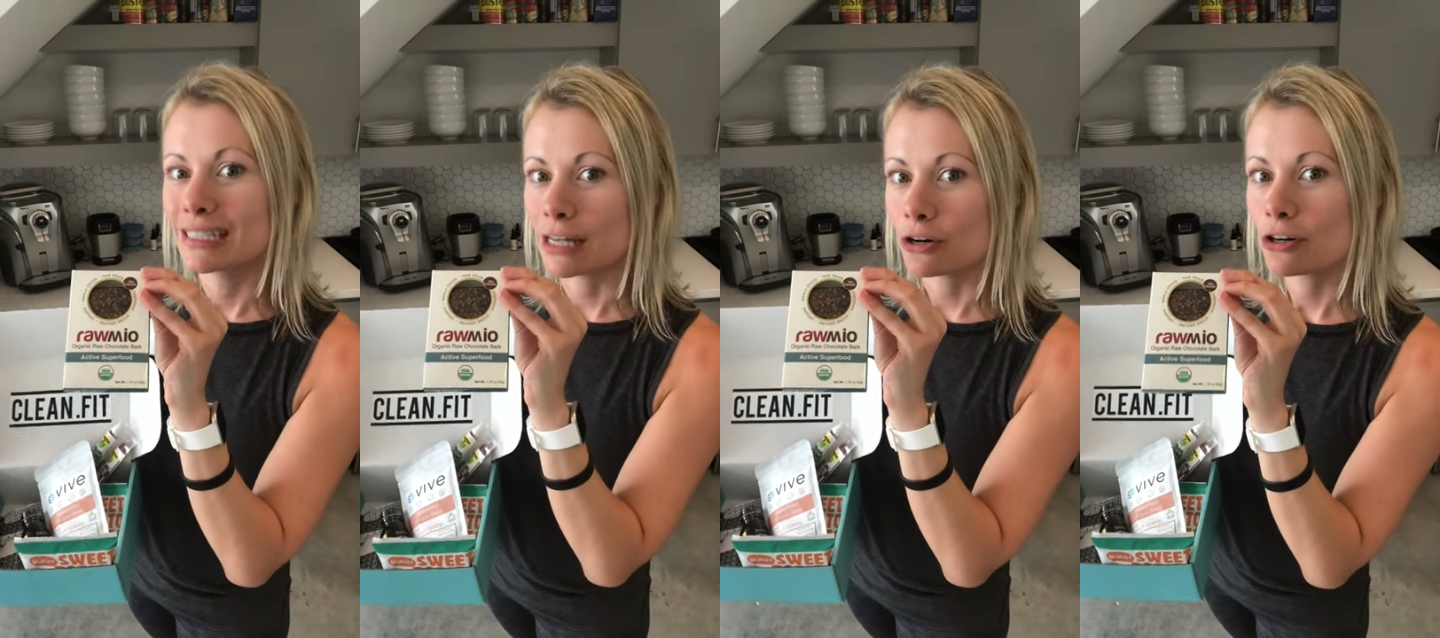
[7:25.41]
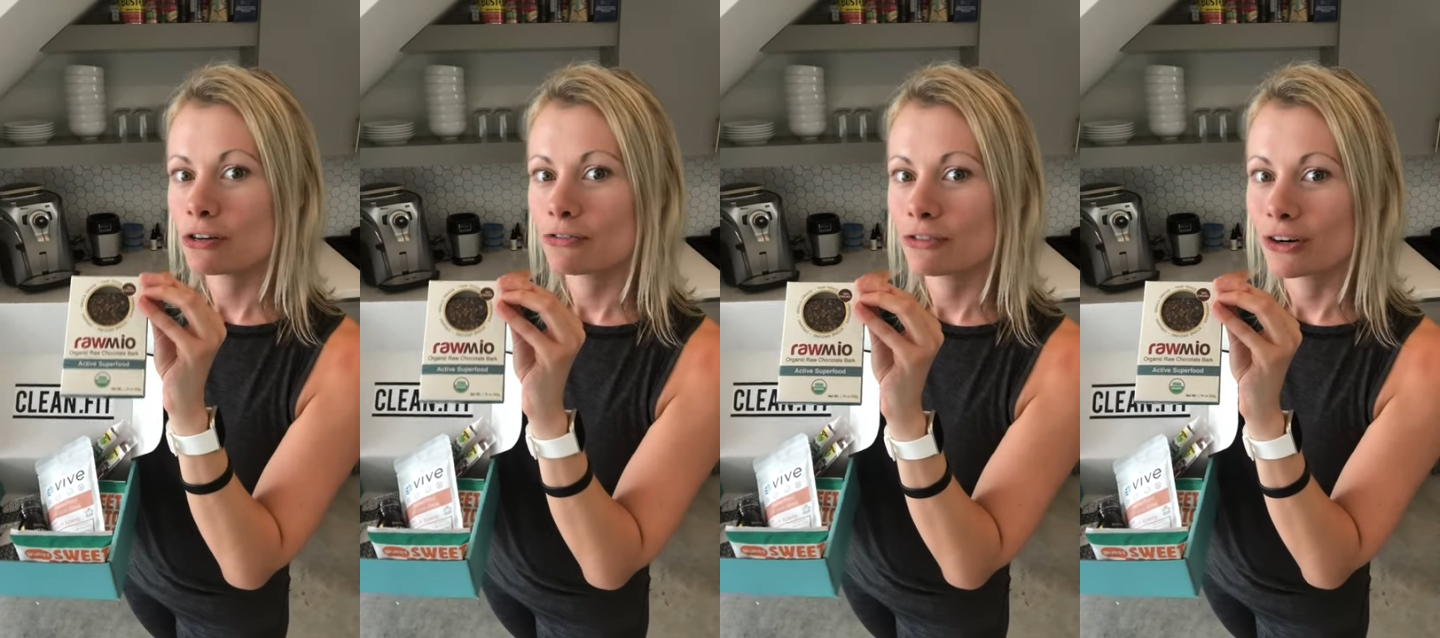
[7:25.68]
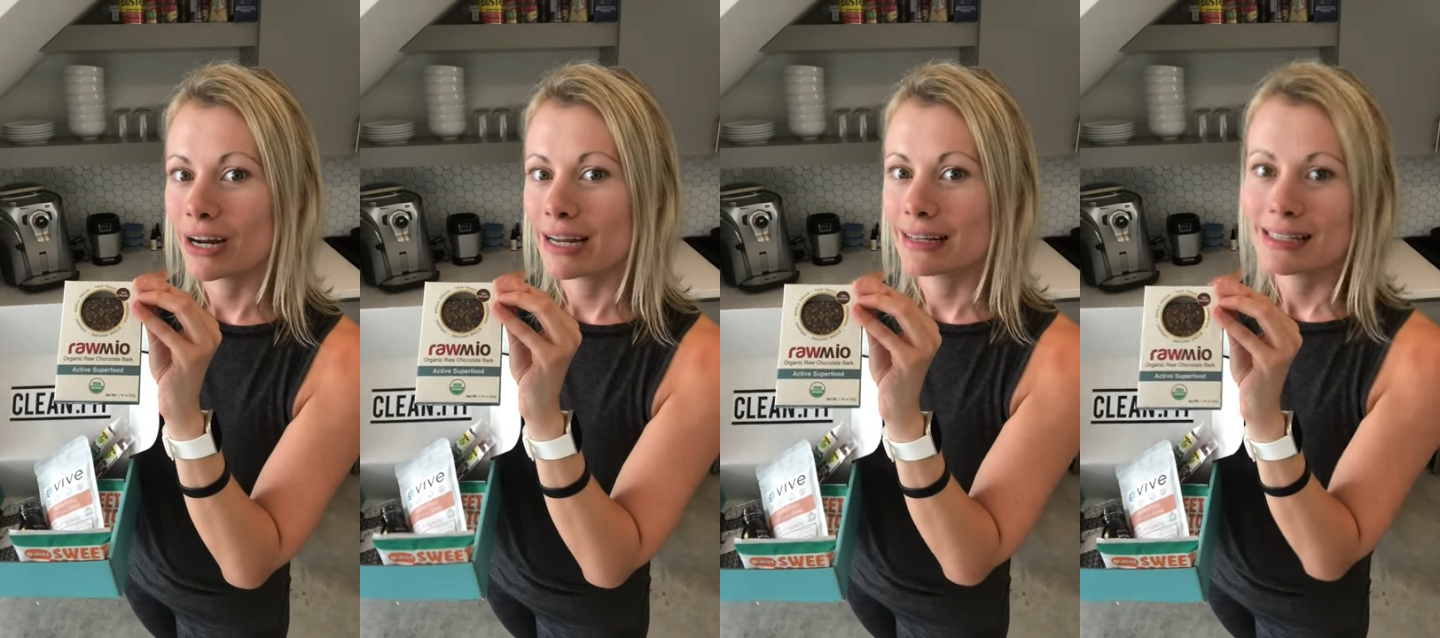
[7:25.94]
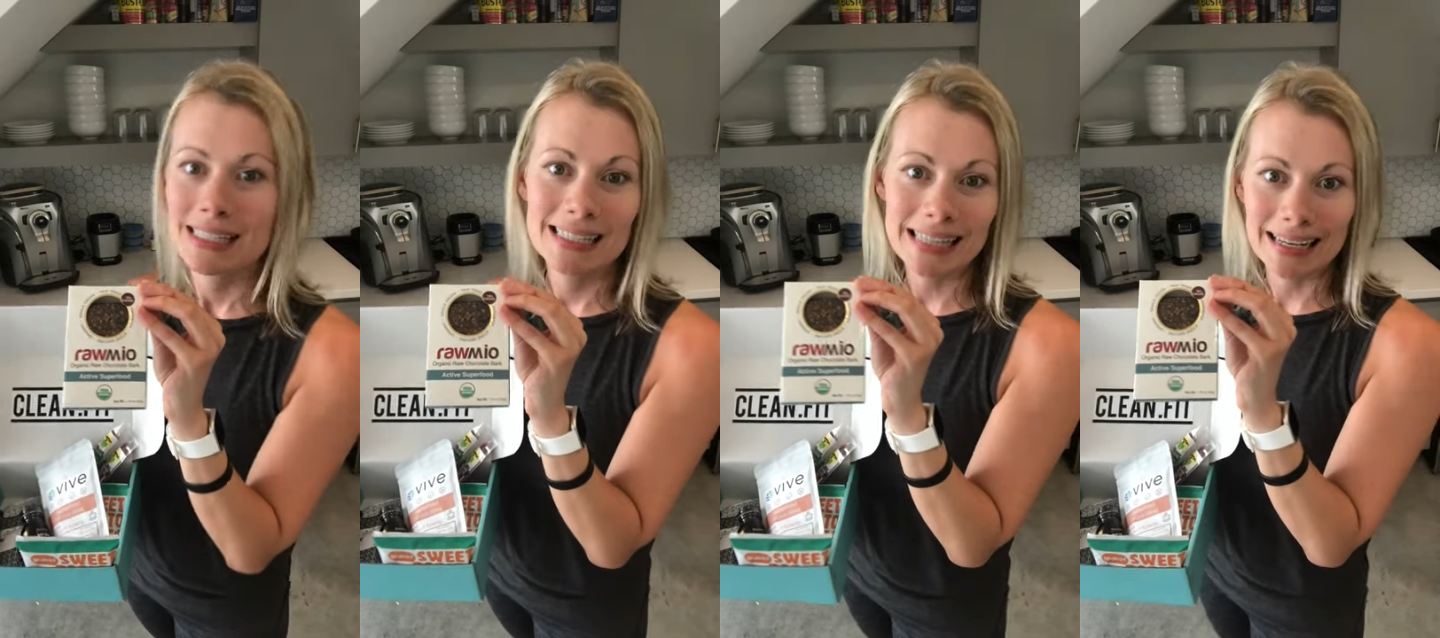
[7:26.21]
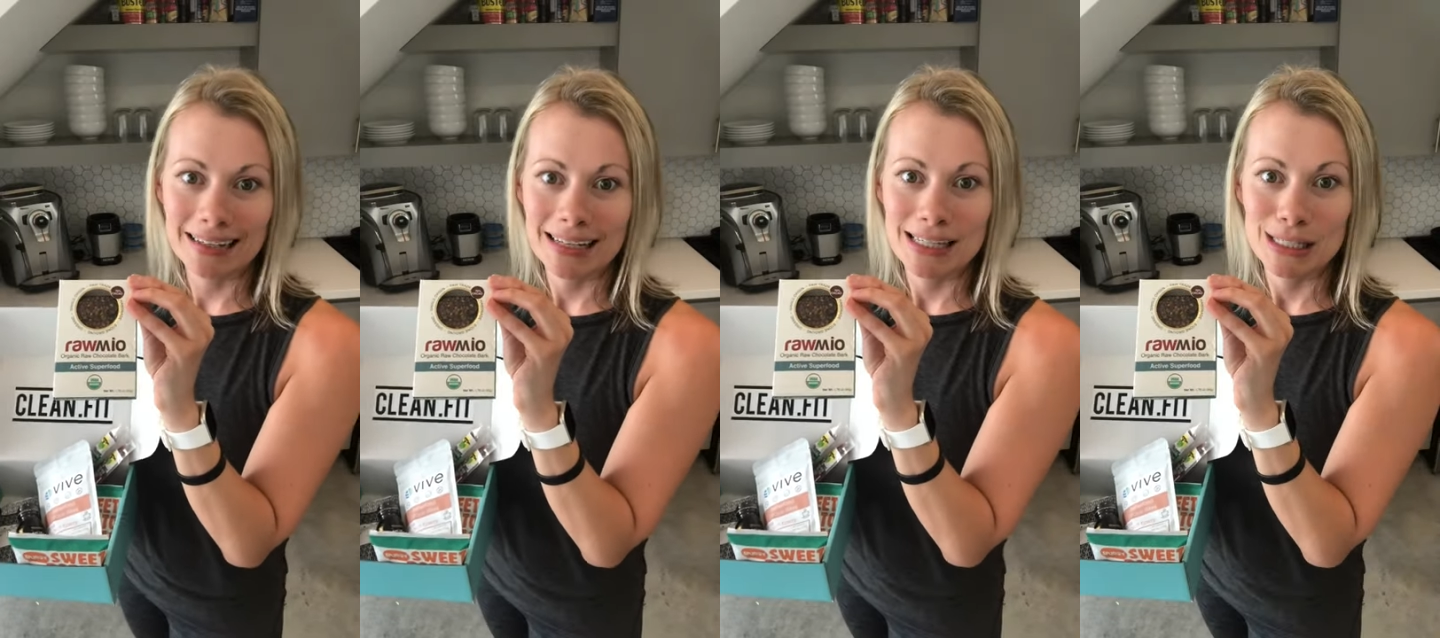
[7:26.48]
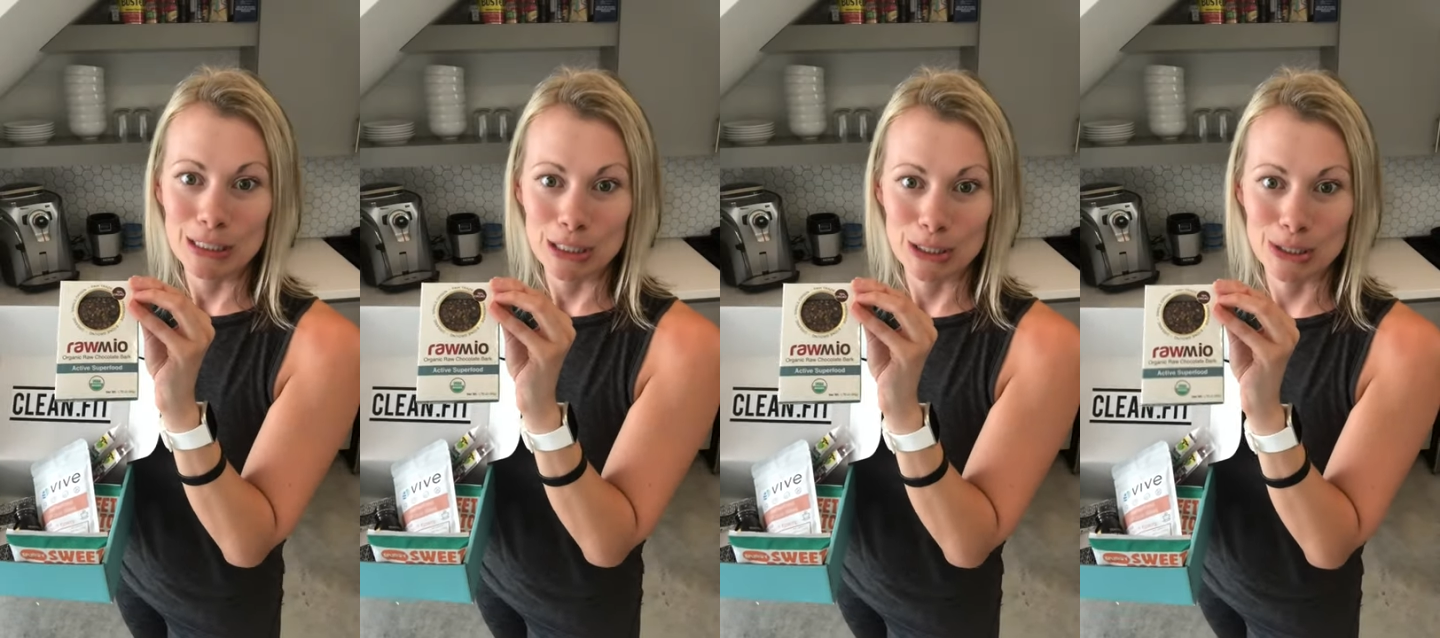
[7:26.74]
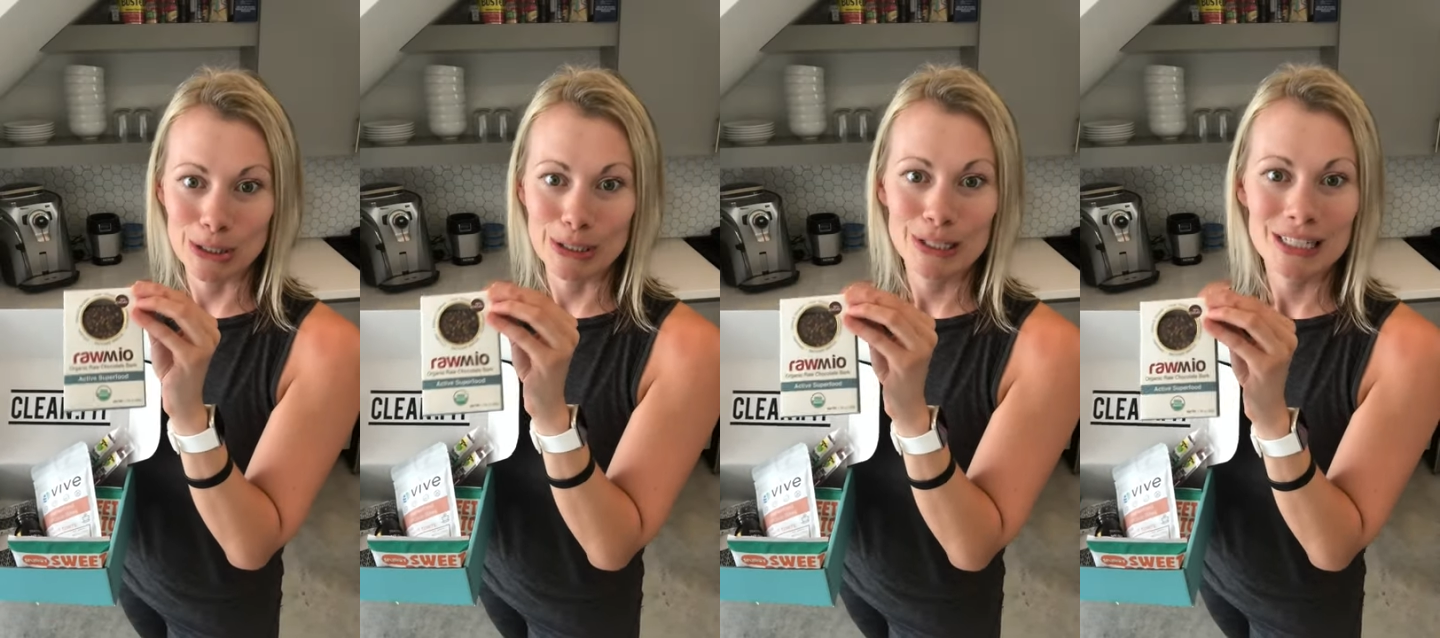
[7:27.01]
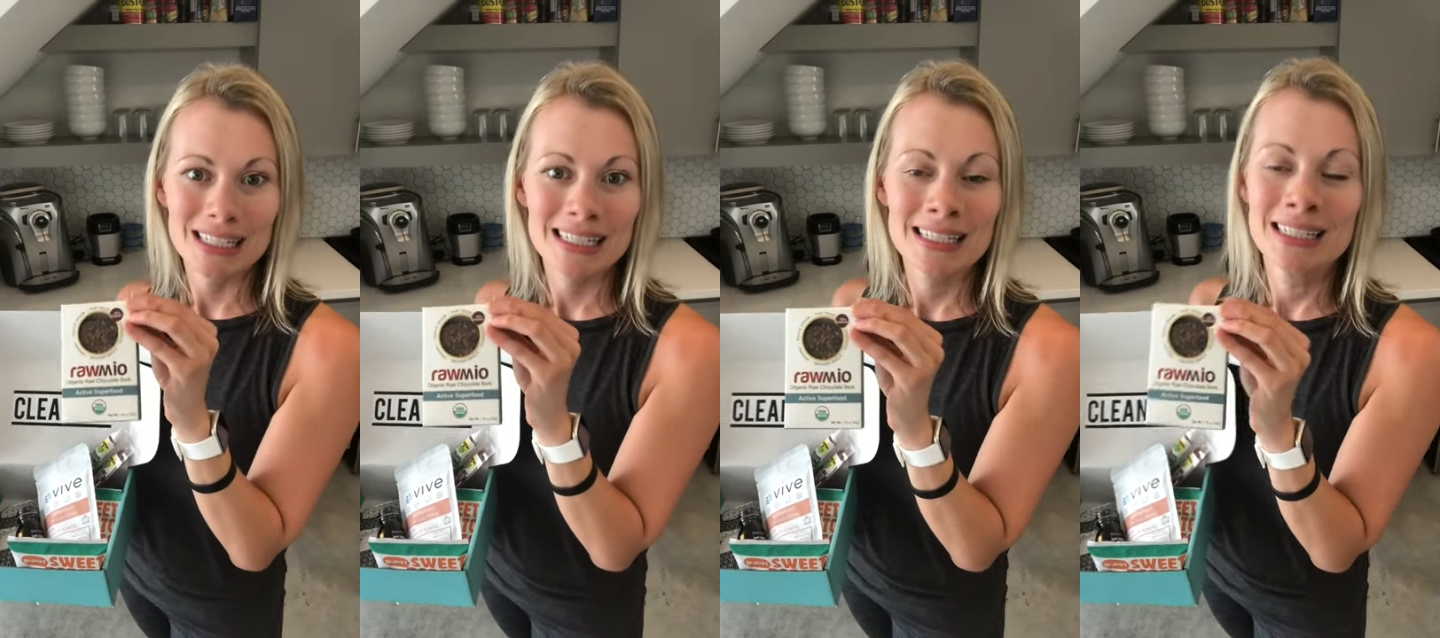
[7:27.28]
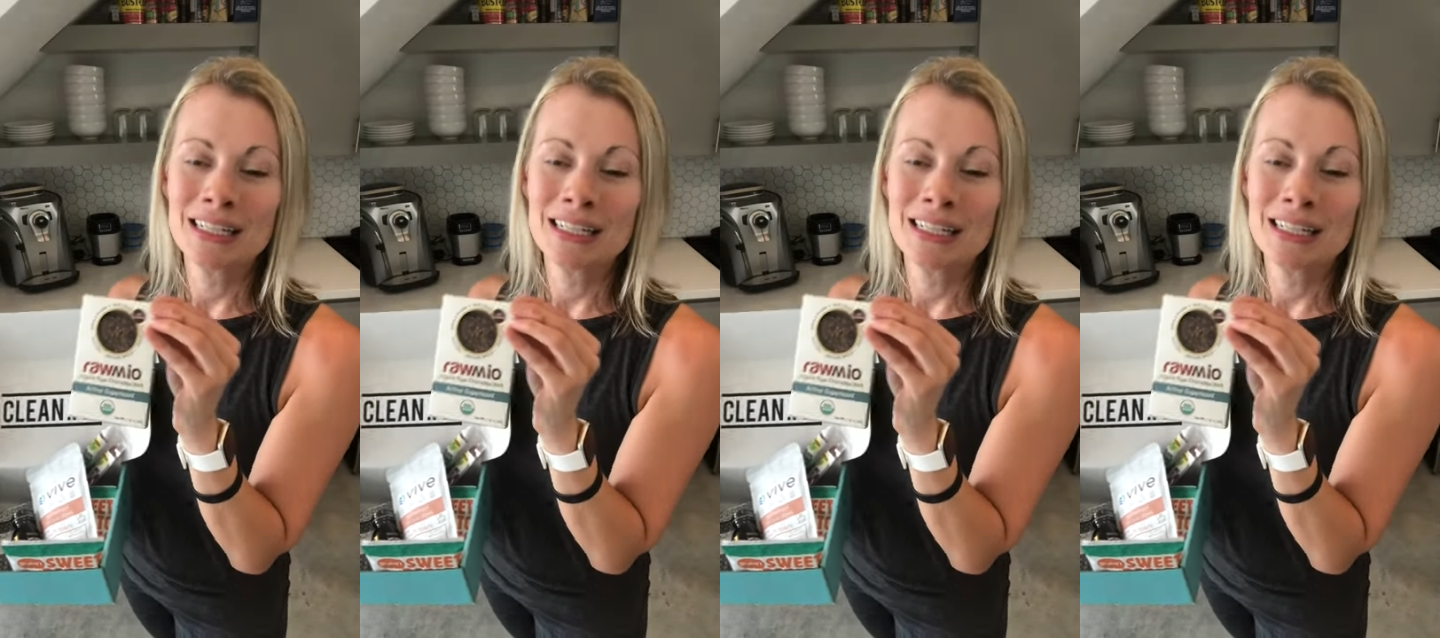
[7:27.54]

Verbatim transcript: dinner for a sinless dessert